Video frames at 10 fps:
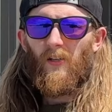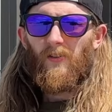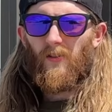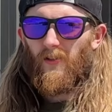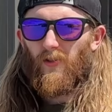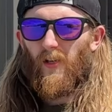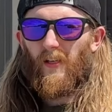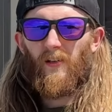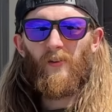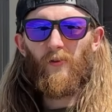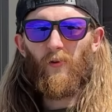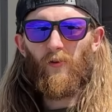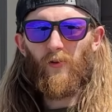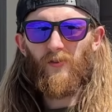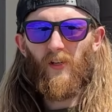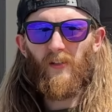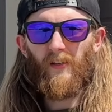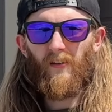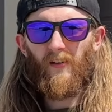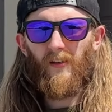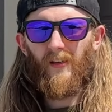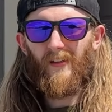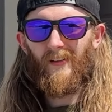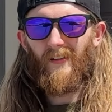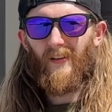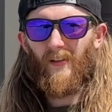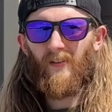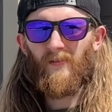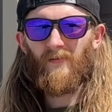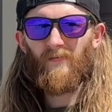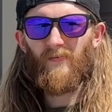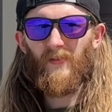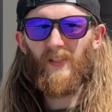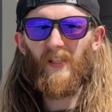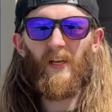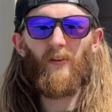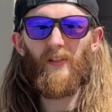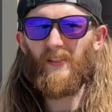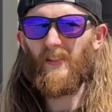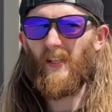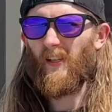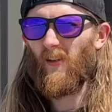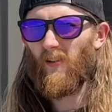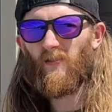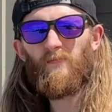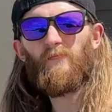So let's try throwing those on there and uh, seeing how easy they are